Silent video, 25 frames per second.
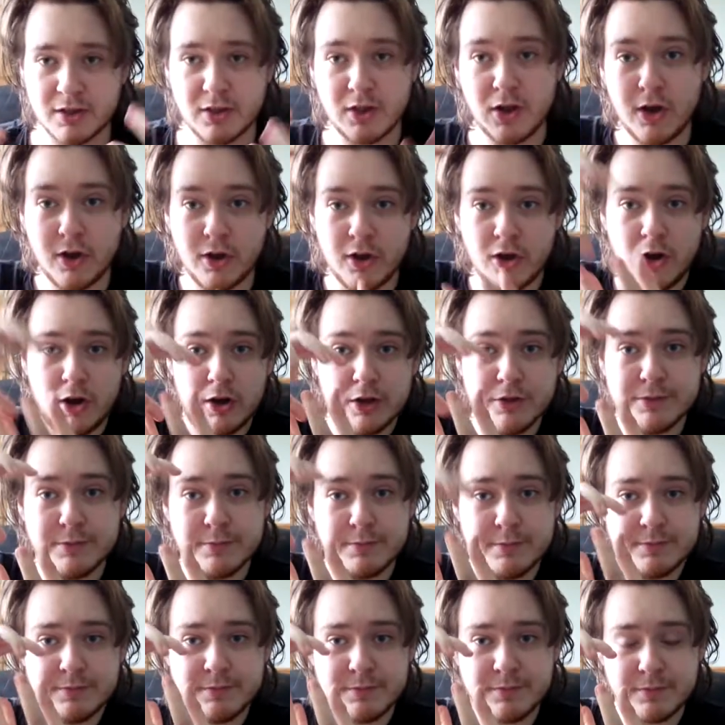lock-on
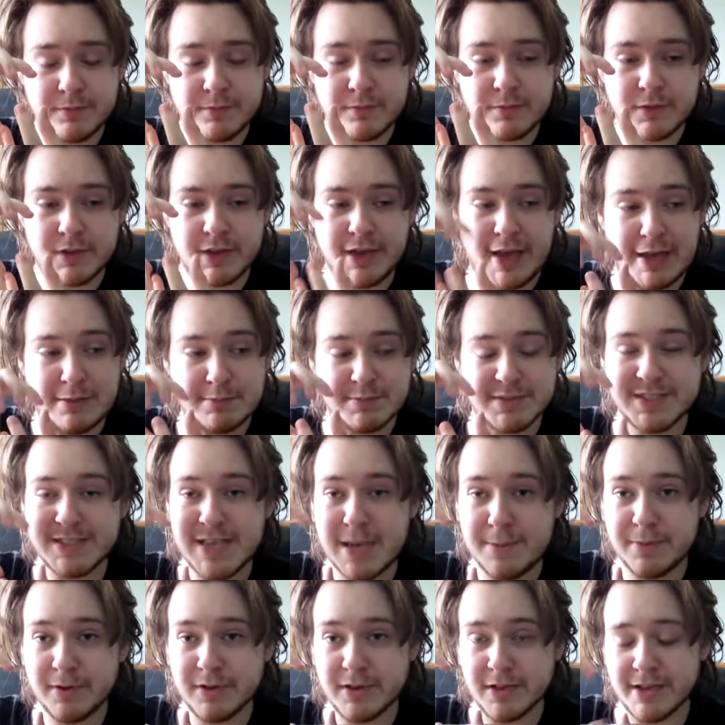games
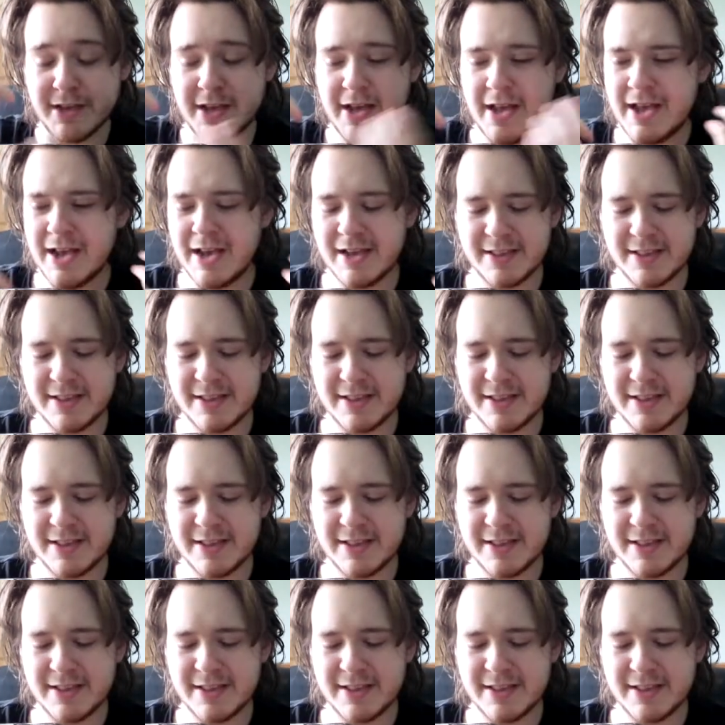separately.